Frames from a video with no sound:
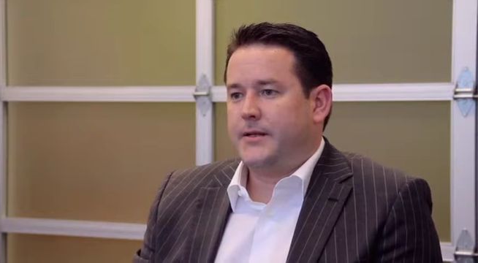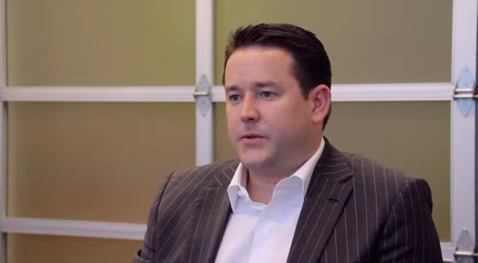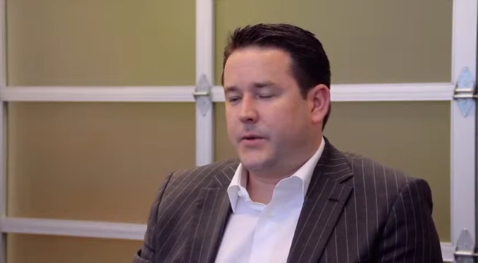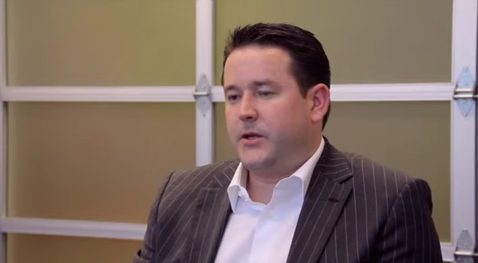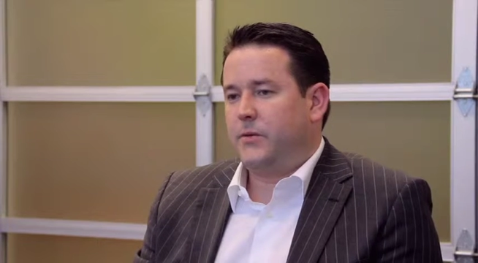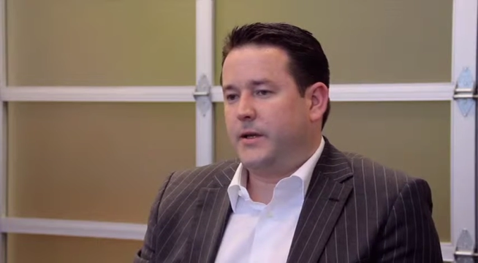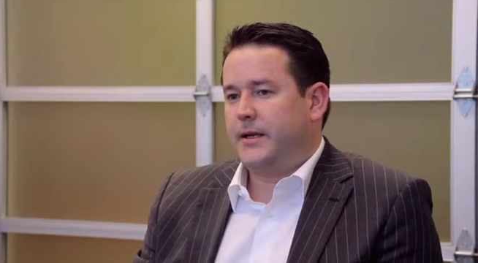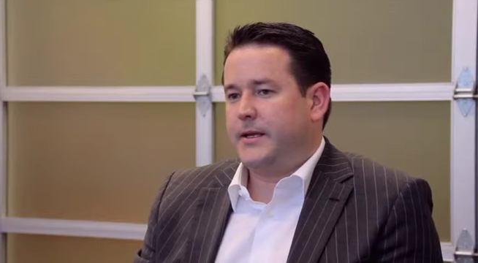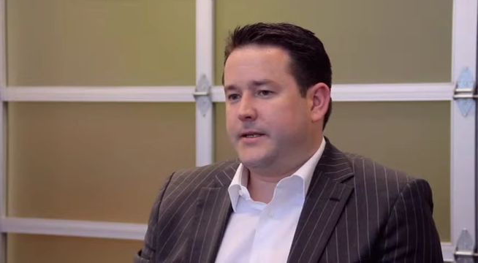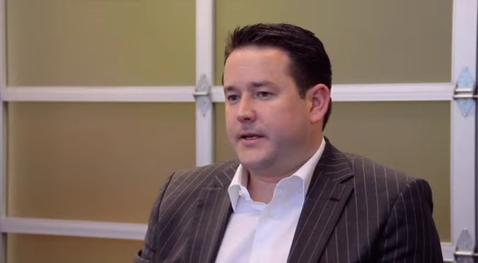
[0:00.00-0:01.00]
And so what you
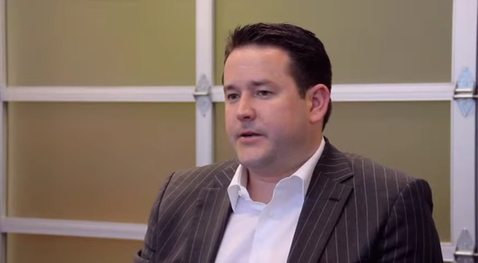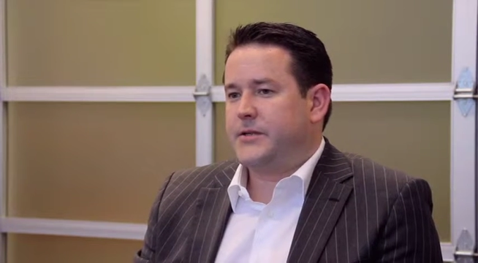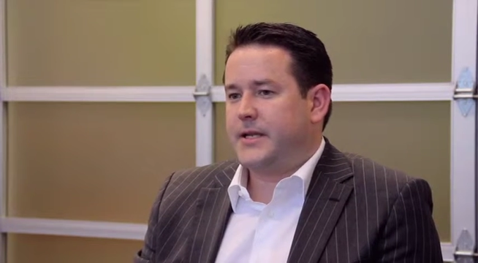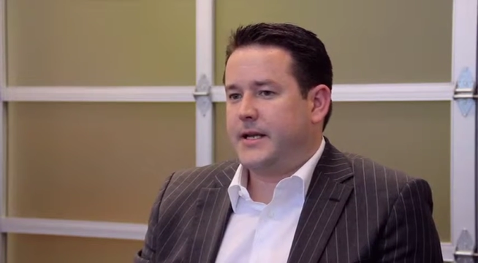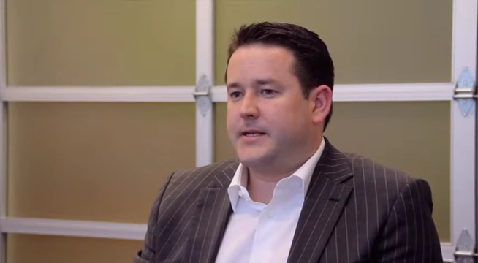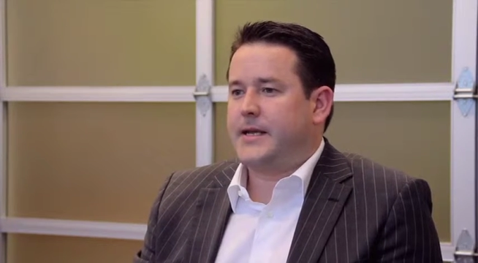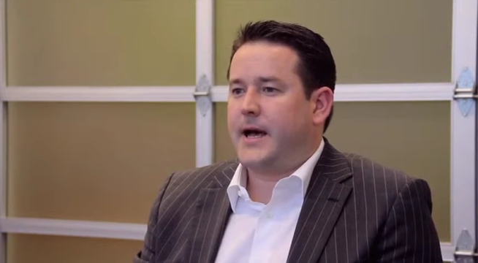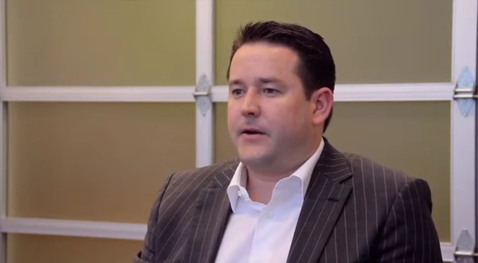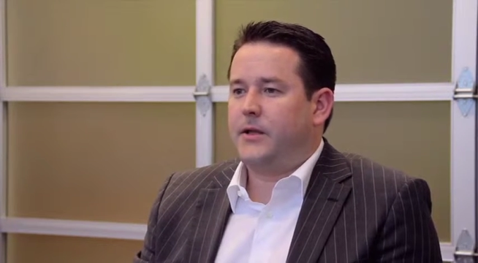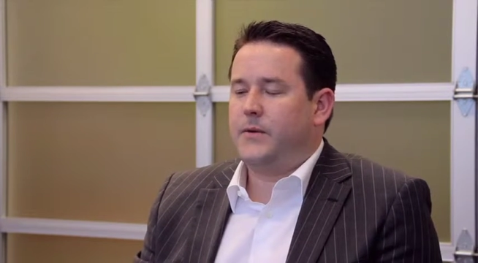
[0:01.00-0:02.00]
really need to understand is
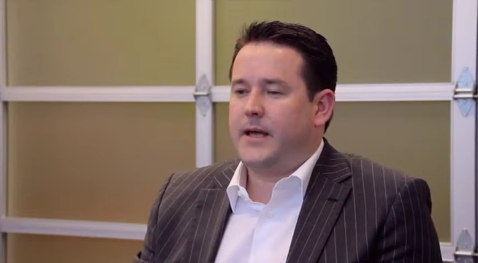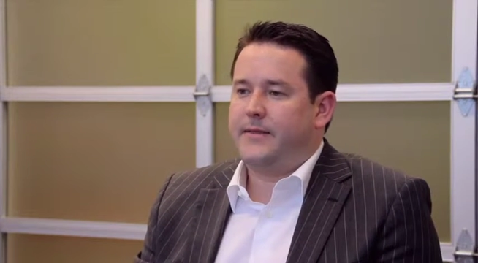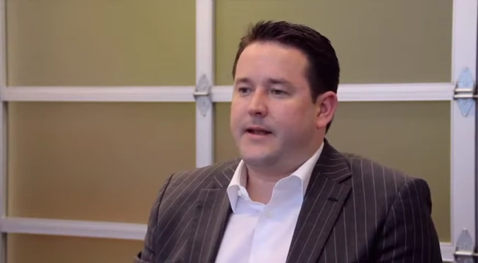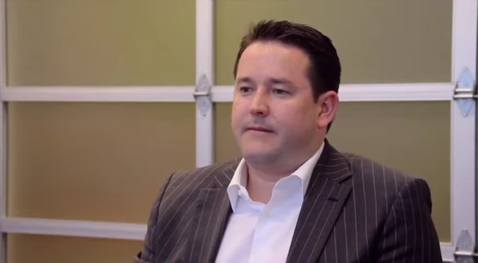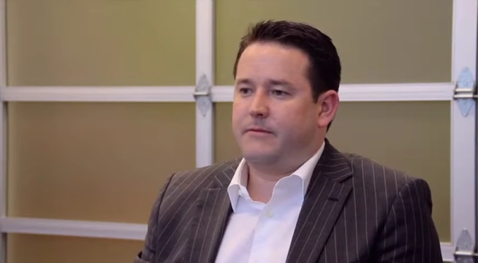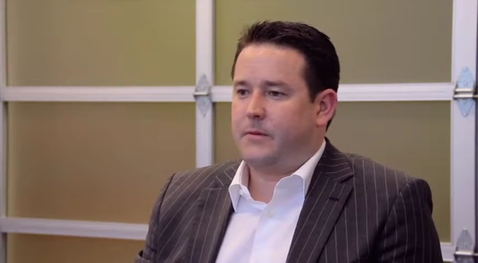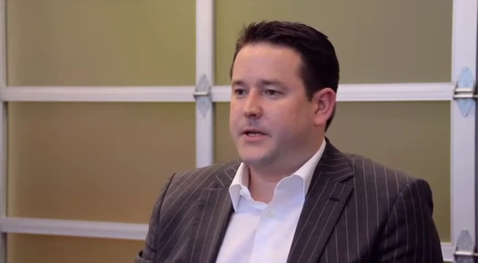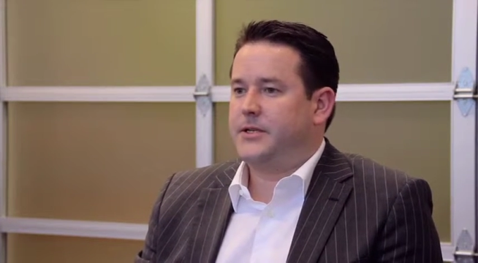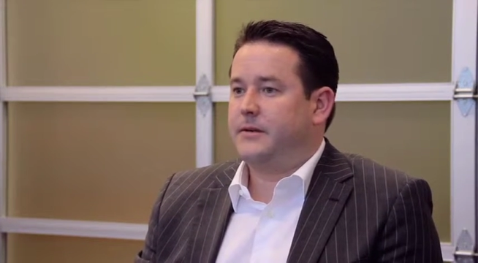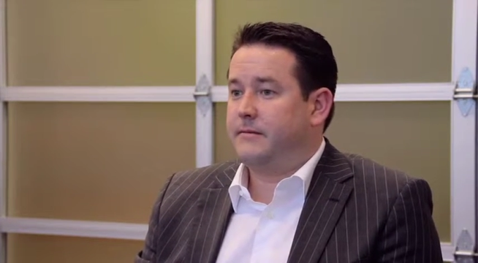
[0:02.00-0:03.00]
how do you get that
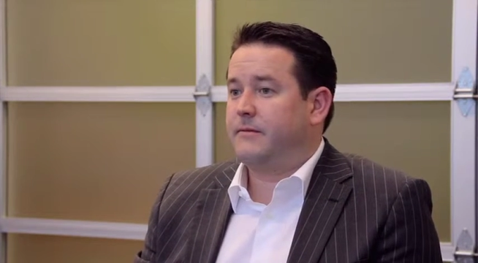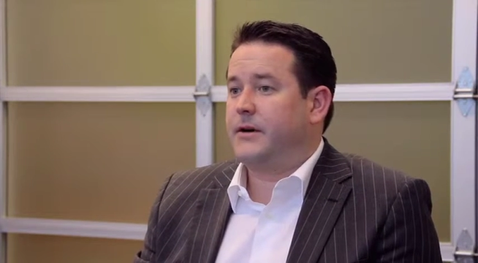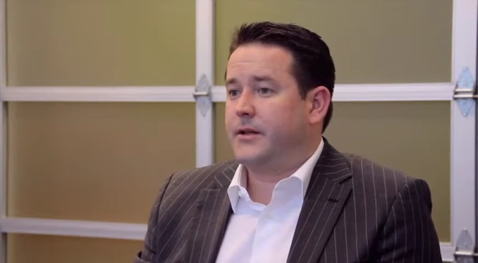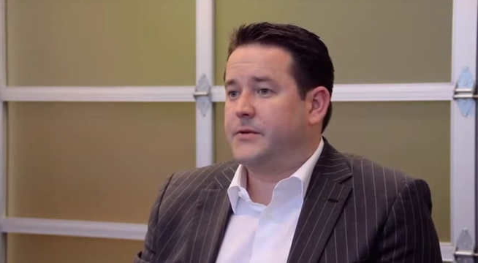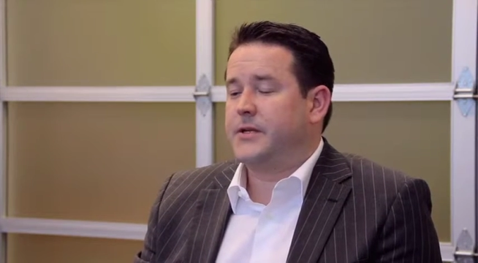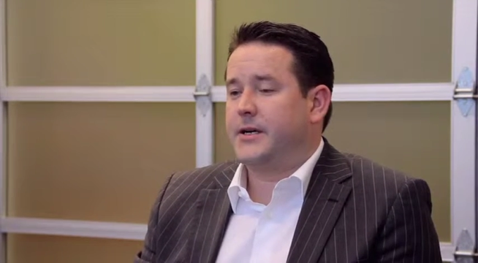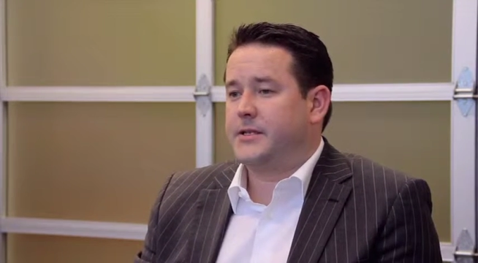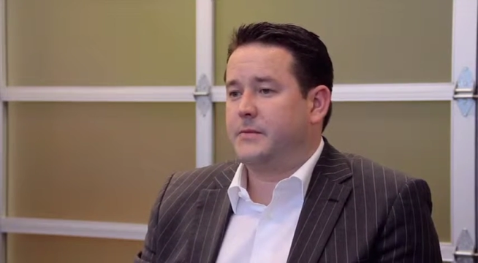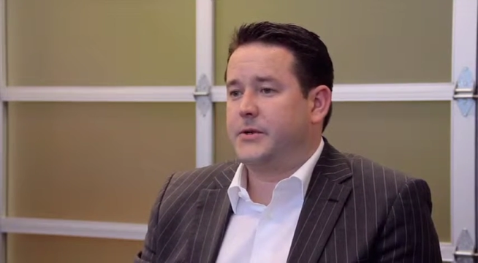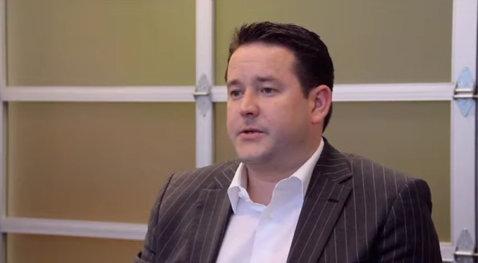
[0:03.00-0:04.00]
information in front of those those
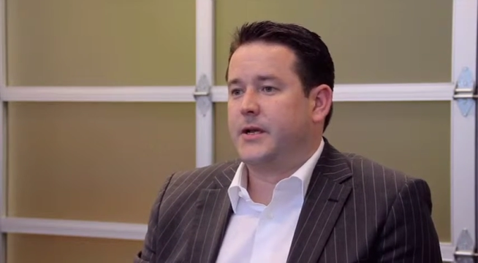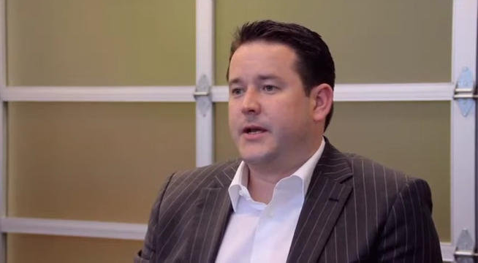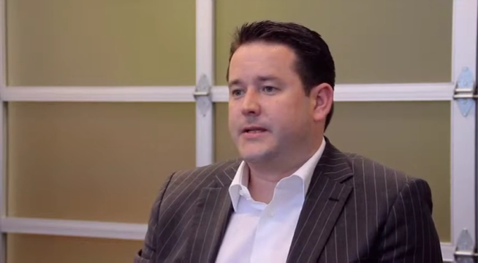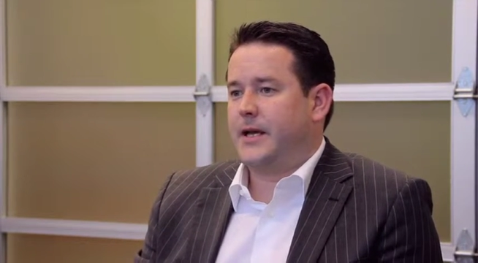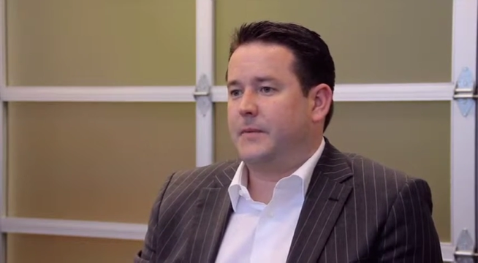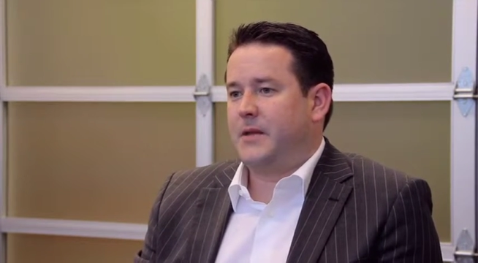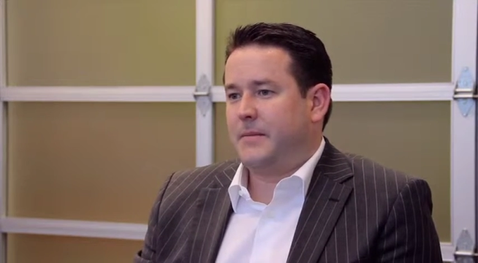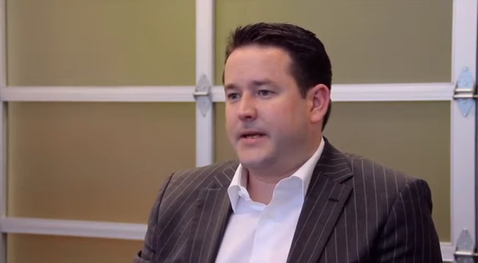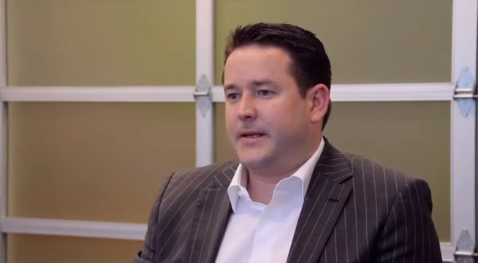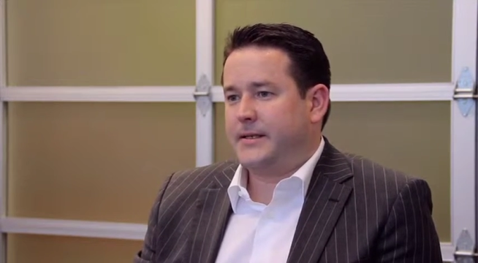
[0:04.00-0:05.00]
customers to help
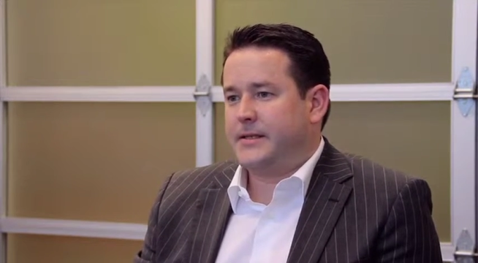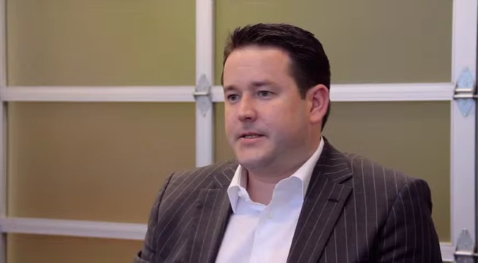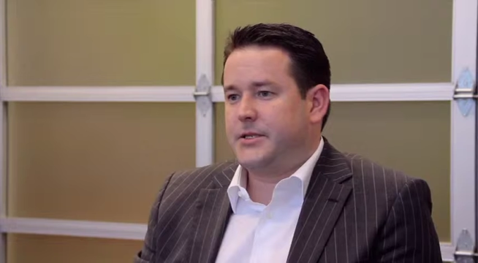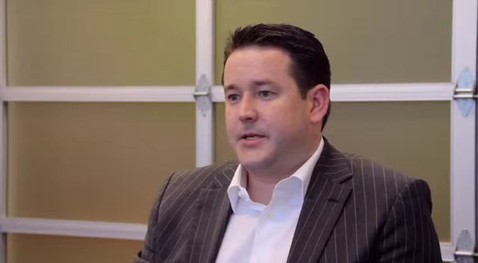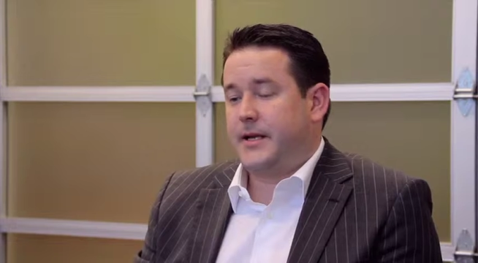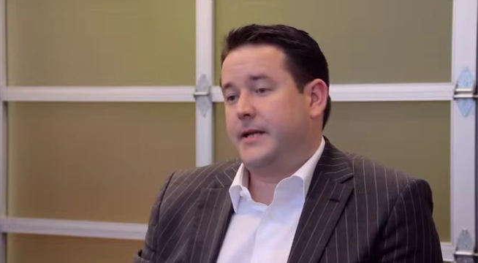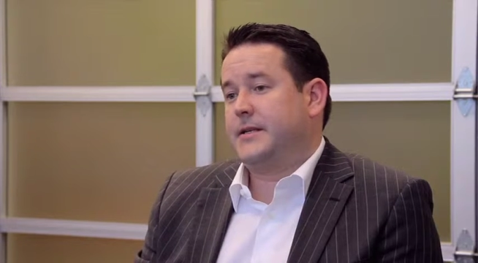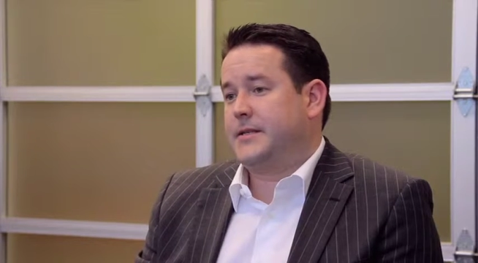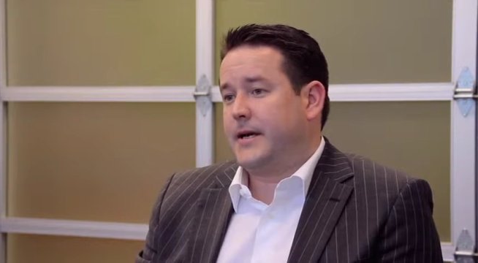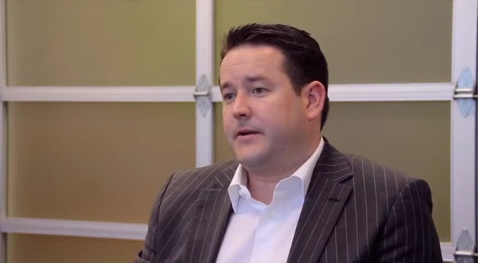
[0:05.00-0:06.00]
them make that decision and
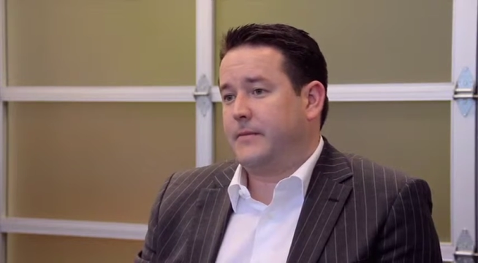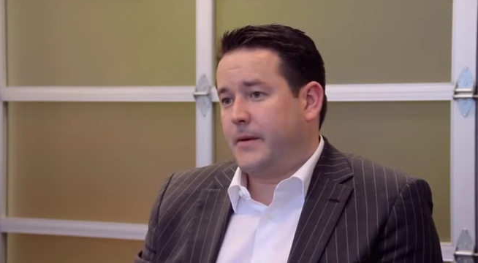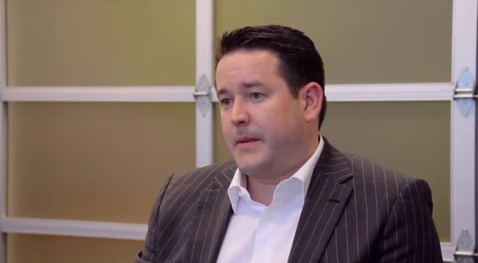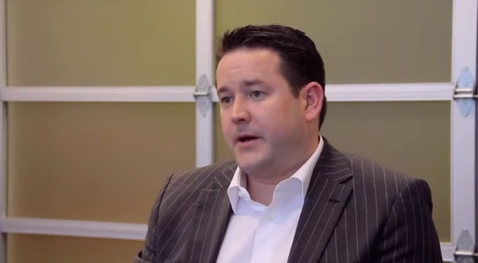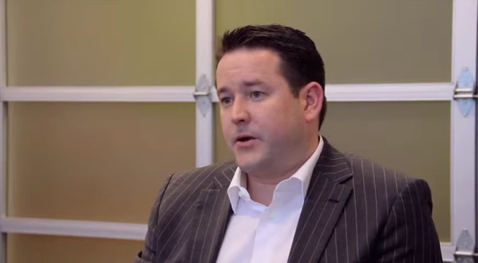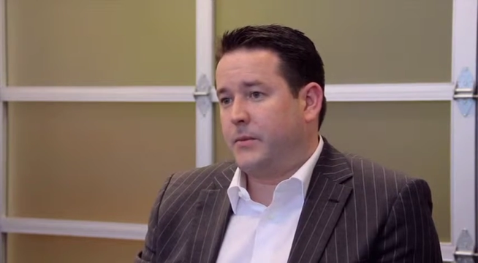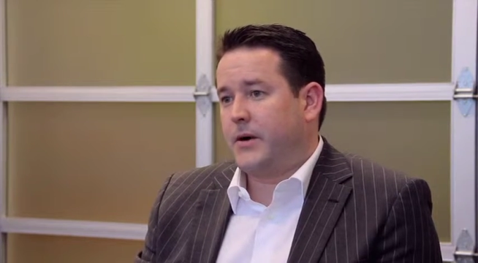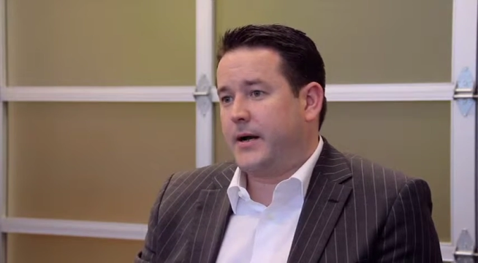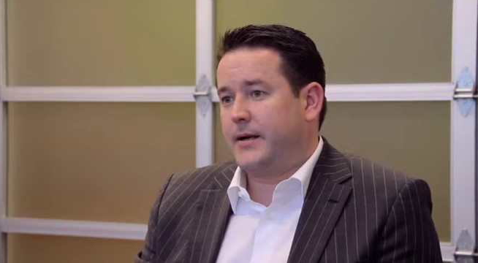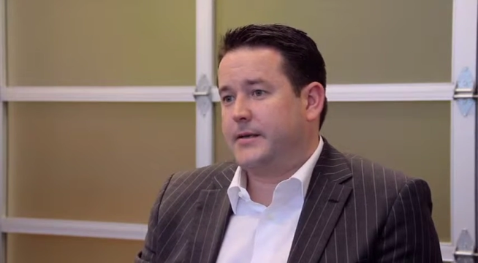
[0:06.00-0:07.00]
decide about your
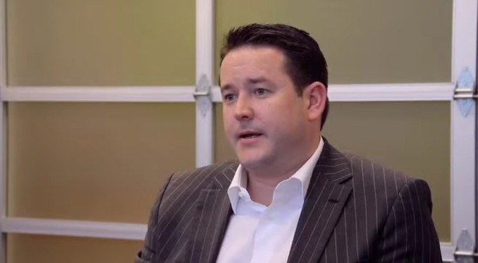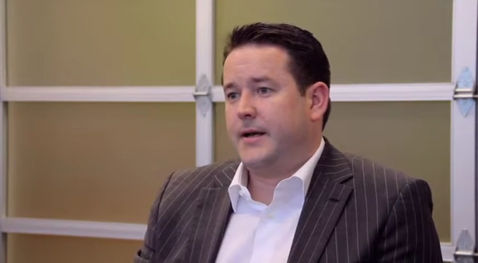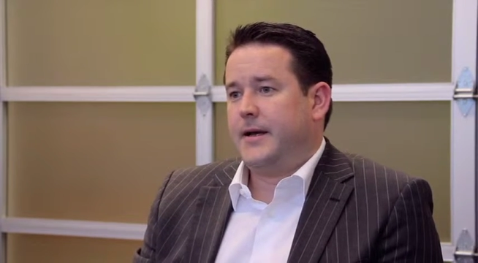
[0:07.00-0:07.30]
product.